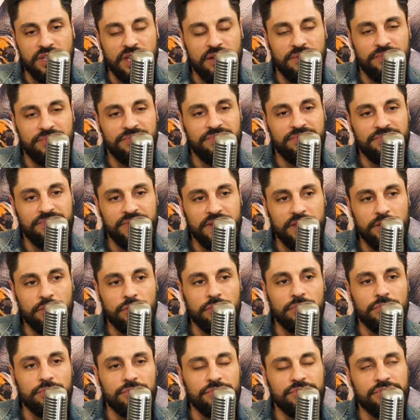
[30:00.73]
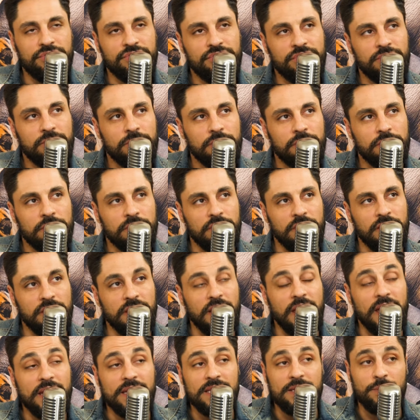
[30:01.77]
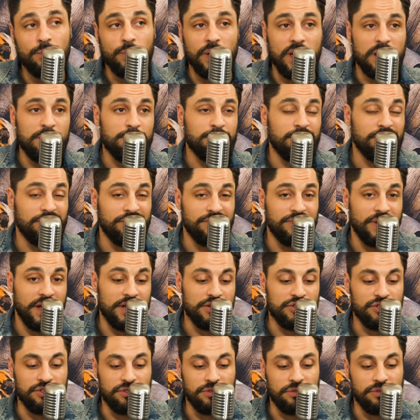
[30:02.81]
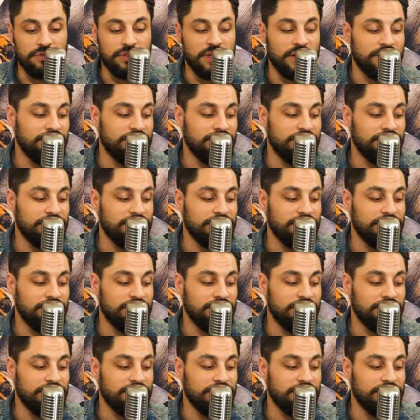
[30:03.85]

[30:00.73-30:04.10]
that feels in any way professional.